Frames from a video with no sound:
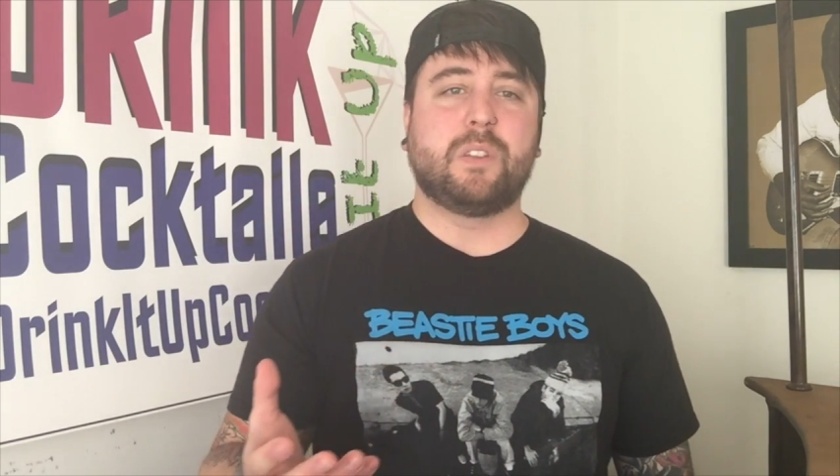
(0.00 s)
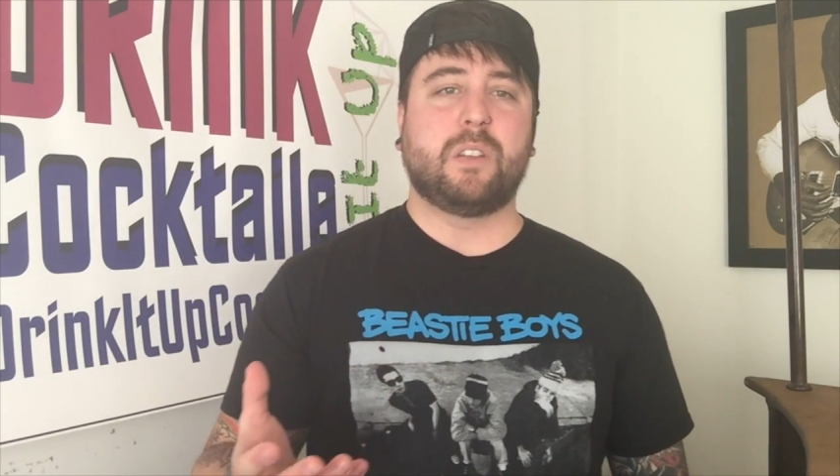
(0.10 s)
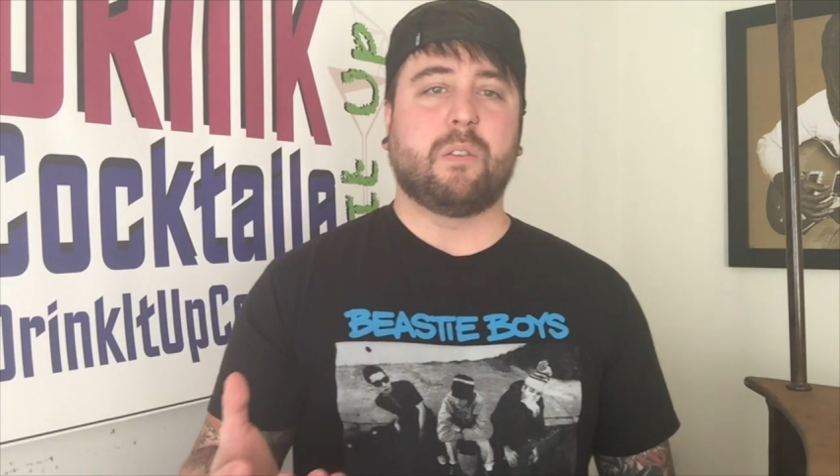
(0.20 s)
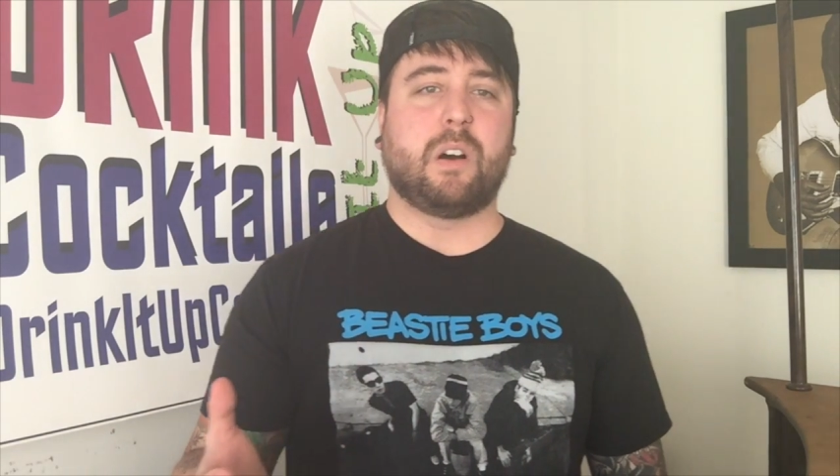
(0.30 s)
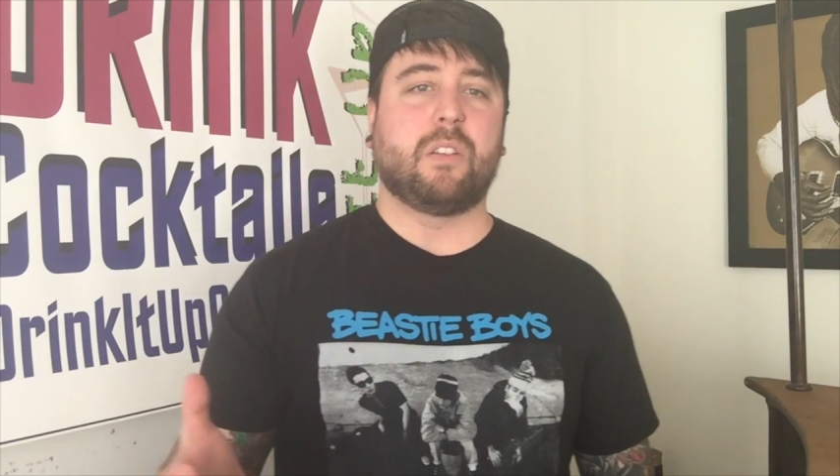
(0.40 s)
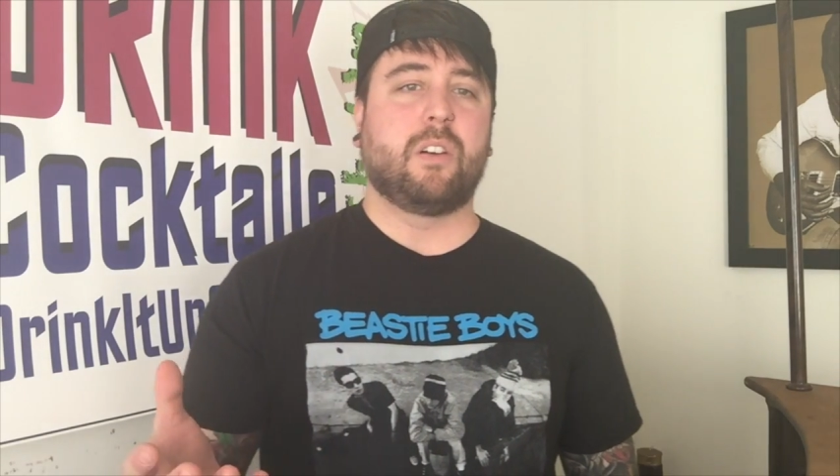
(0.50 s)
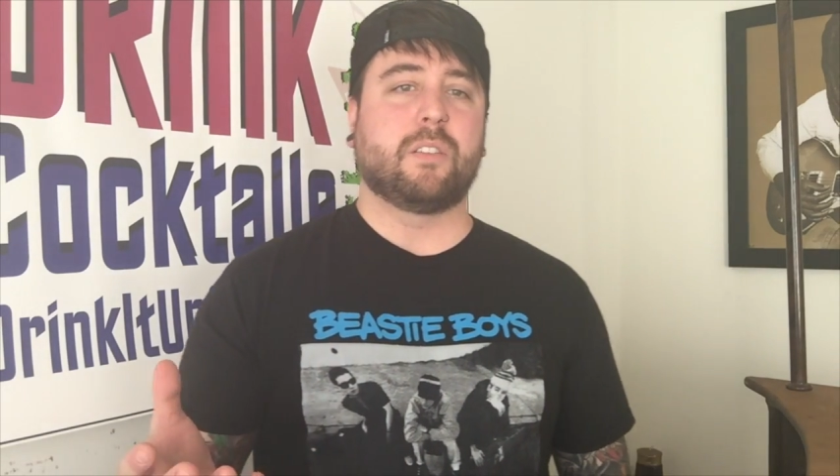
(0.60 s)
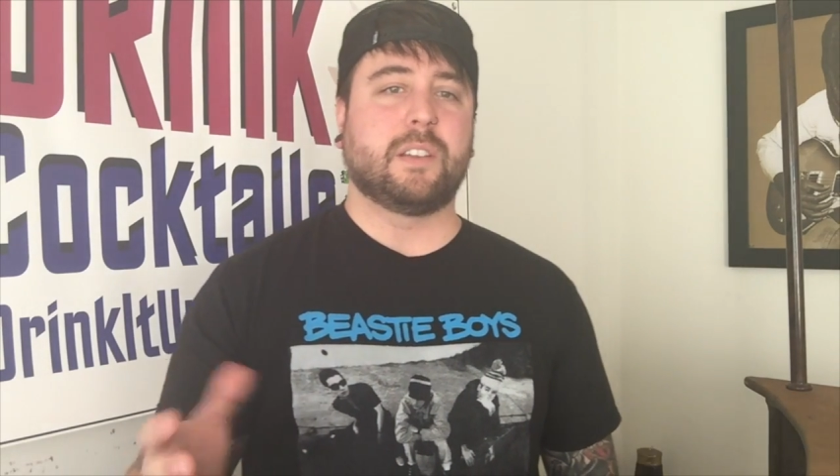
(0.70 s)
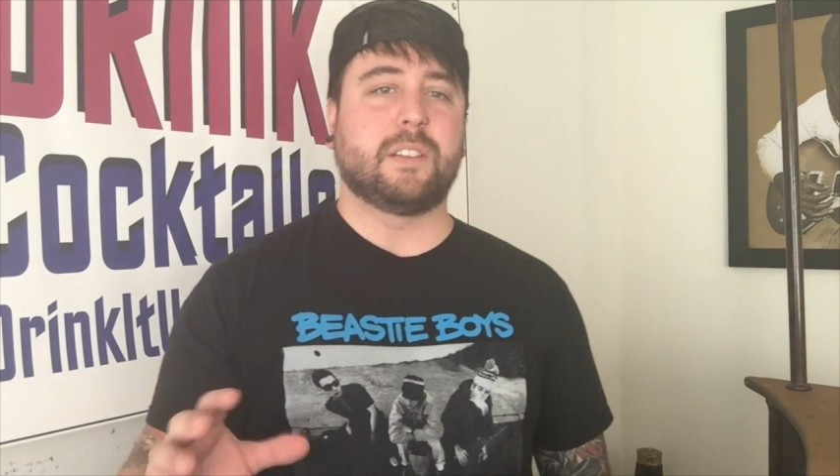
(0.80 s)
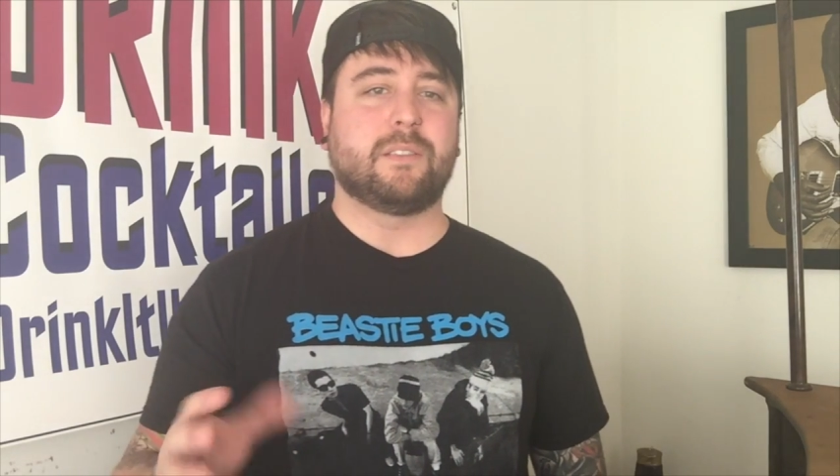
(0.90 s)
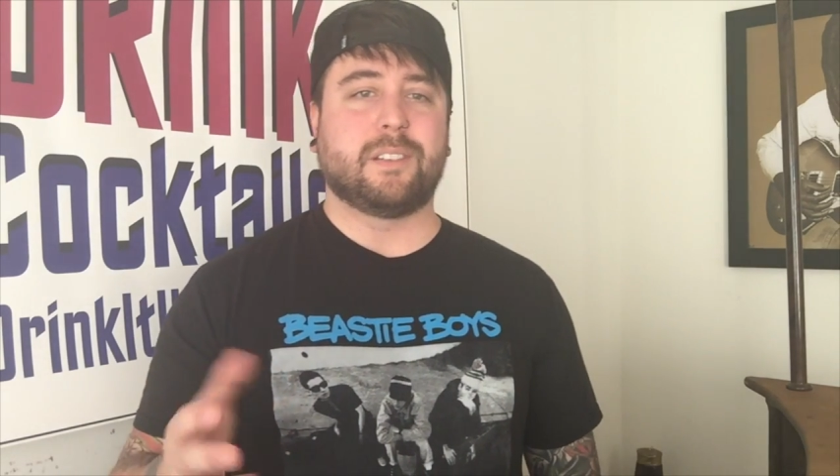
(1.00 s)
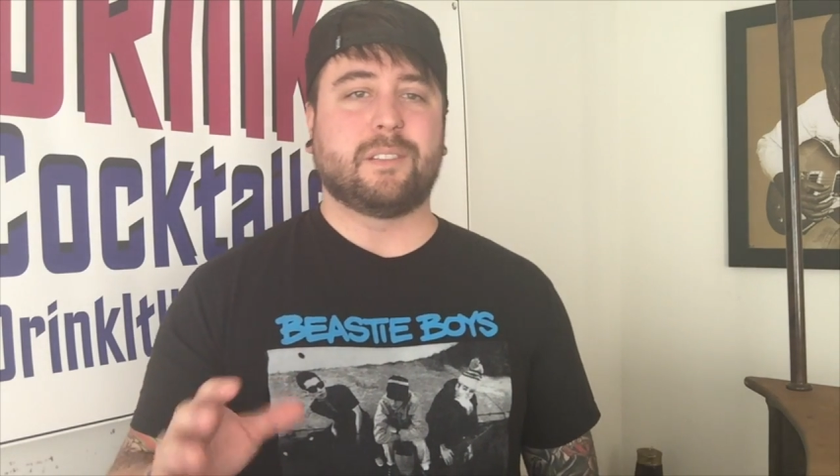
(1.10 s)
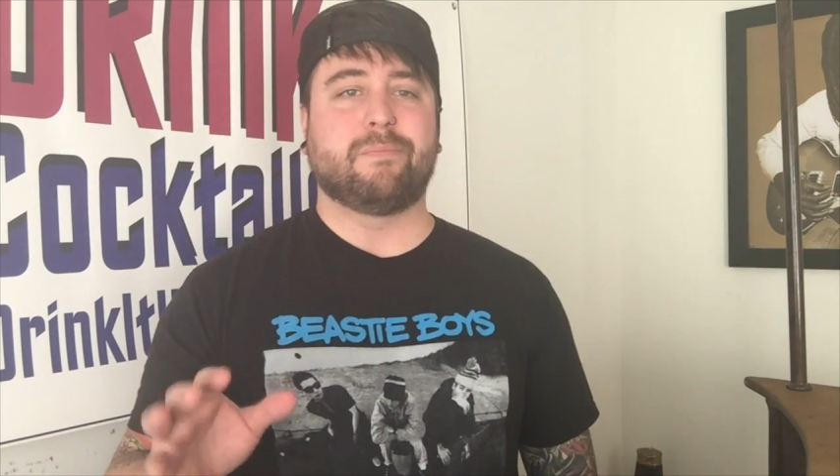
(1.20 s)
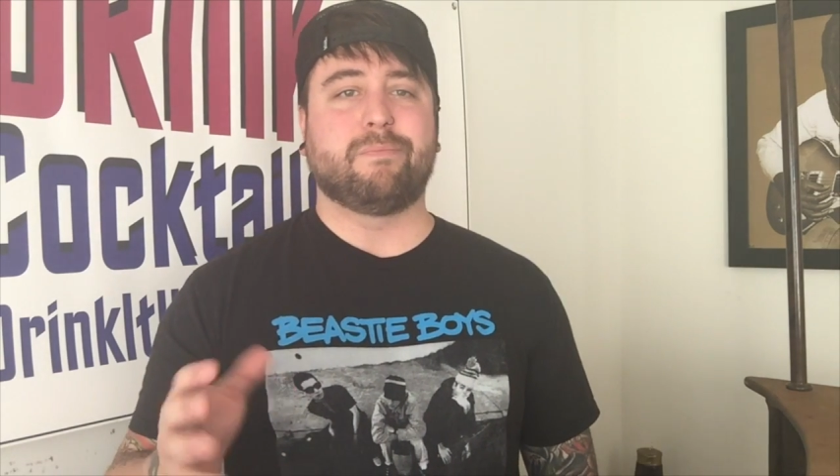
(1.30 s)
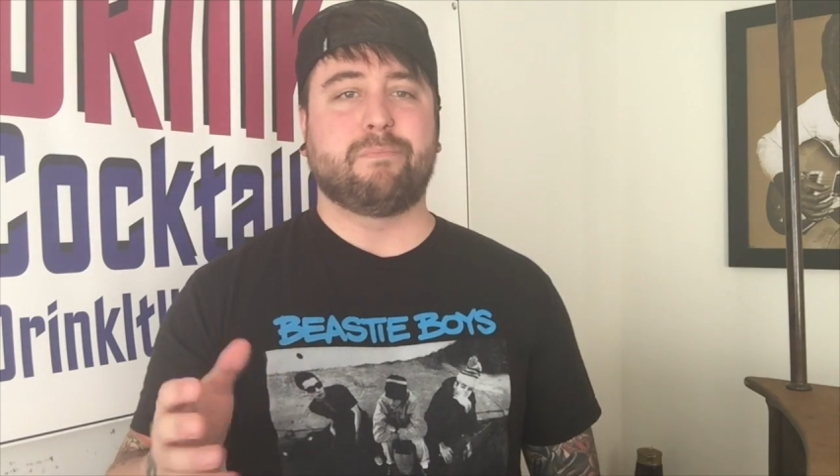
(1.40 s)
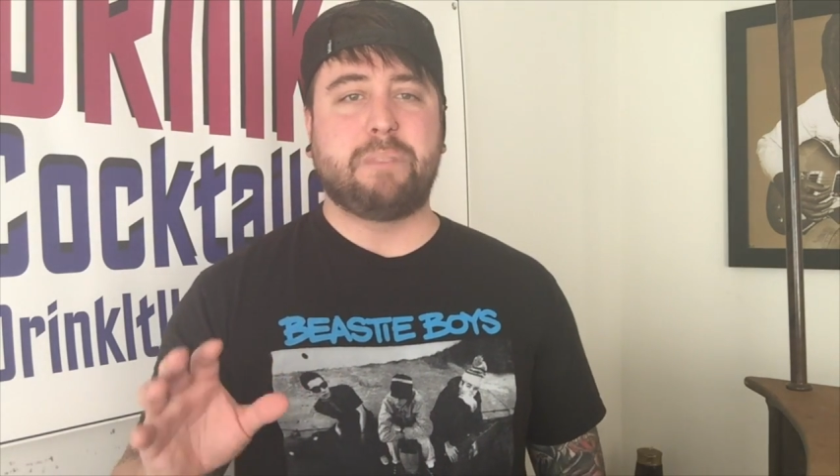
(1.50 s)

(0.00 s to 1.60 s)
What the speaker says: you know, along the